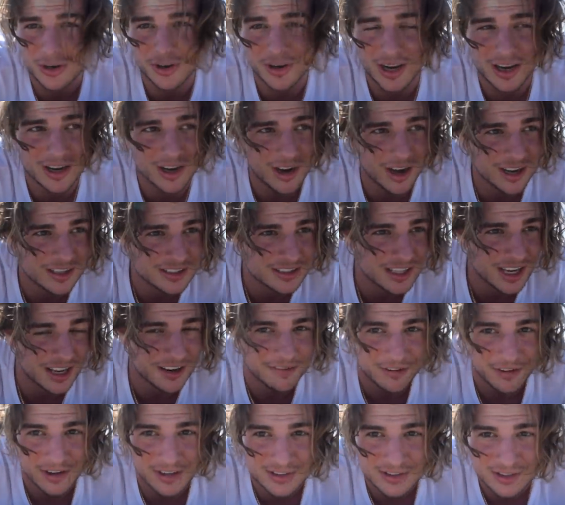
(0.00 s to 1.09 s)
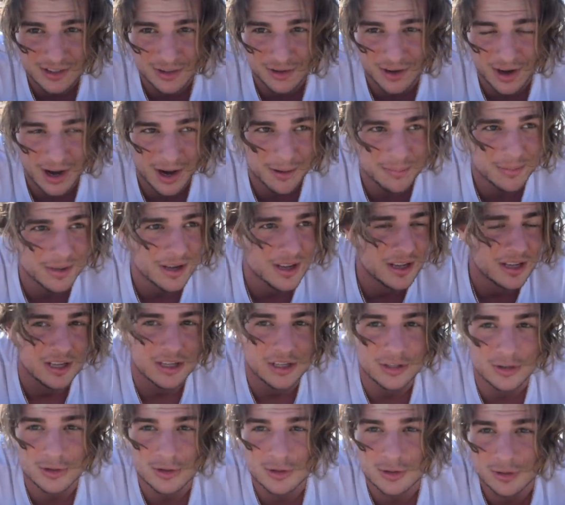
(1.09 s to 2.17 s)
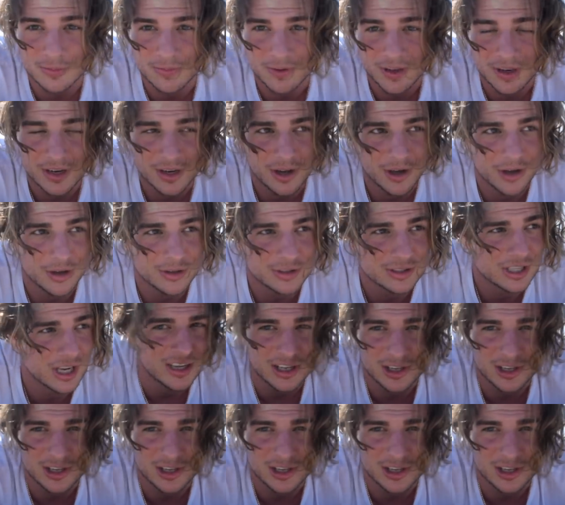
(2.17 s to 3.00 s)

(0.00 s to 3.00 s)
create content for Instagram, YouTube videos,